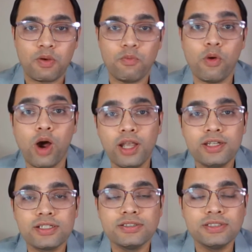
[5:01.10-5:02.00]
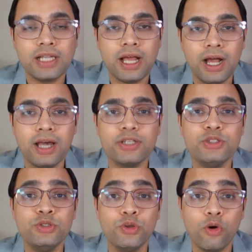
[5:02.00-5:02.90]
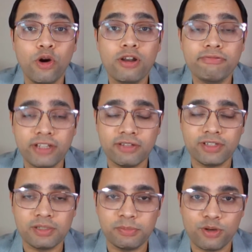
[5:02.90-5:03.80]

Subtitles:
What are your favorite